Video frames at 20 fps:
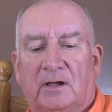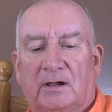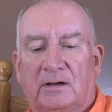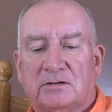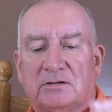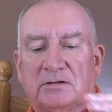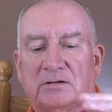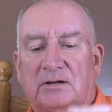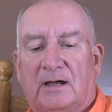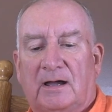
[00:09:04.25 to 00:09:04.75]

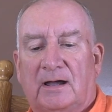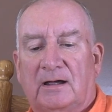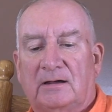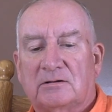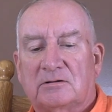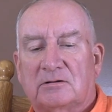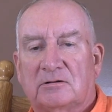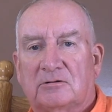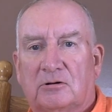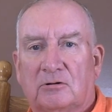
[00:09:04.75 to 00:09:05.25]
lens
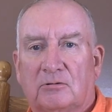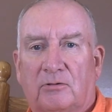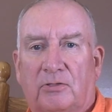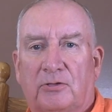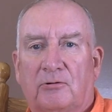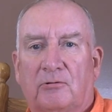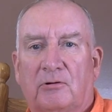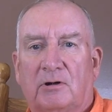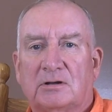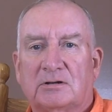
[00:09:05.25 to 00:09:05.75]
size to
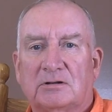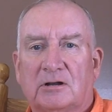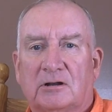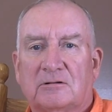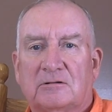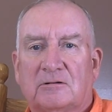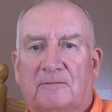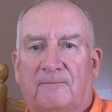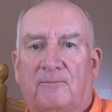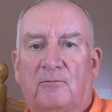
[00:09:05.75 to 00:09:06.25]

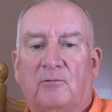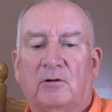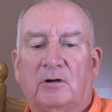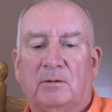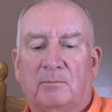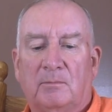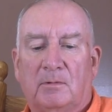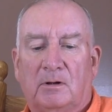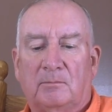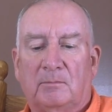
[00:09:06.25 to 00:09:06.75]
36 to
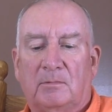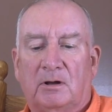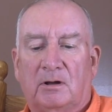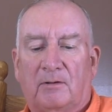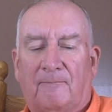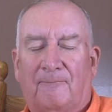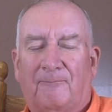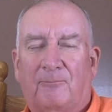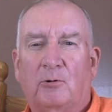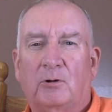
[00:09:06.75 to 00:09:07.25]
40
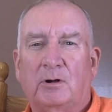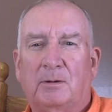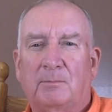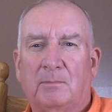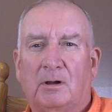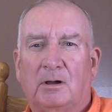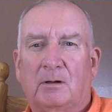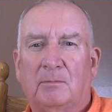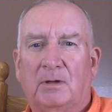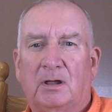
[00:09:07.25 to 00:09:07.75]
millimeter. 40
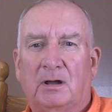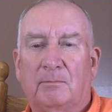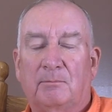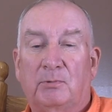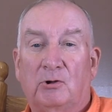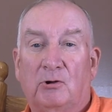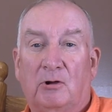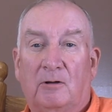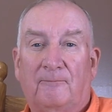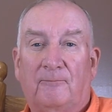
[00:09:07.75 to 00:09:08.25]
millimeter,
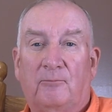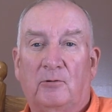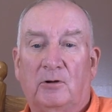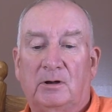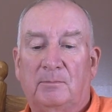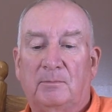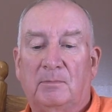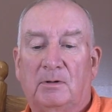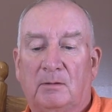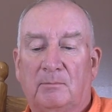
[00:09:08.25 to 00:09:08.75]
beyond
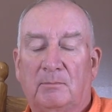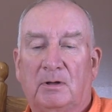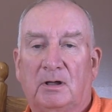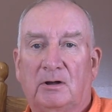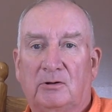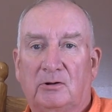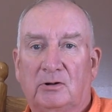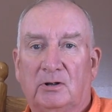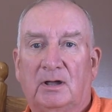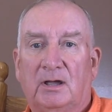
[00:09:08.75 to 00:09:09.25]
40
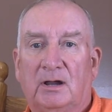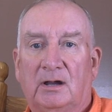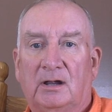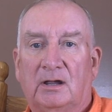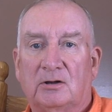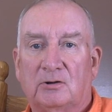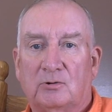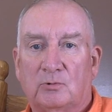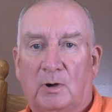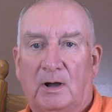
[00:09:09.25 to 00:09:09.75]
millimeter, you're
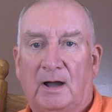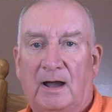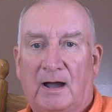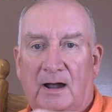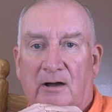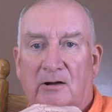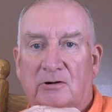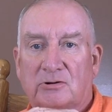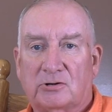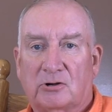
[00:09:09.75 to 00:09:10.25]
getting into a
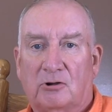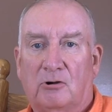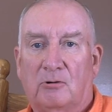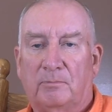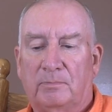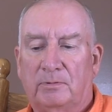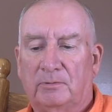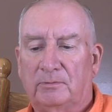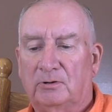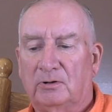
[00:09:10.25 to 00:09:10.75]
higher
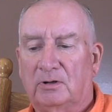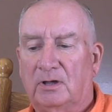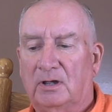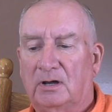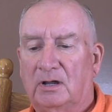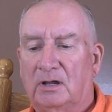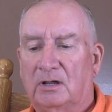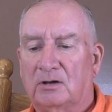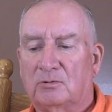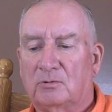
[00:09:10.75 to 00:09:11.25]
scope. You're
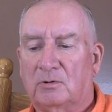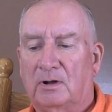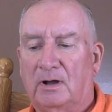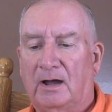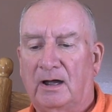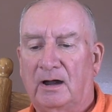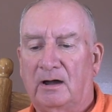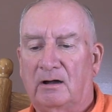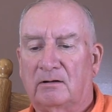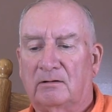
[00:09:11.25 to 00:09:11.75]
getting into a
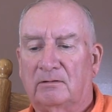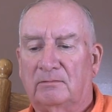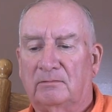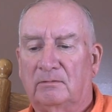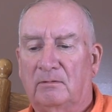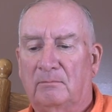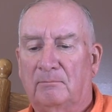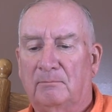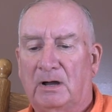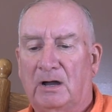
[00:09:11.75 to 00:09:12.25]
higher
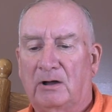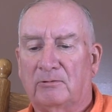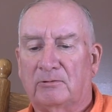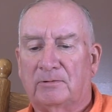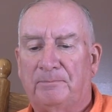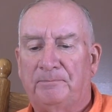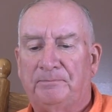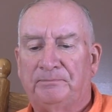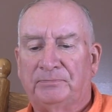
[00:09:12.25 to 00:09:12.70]
mount.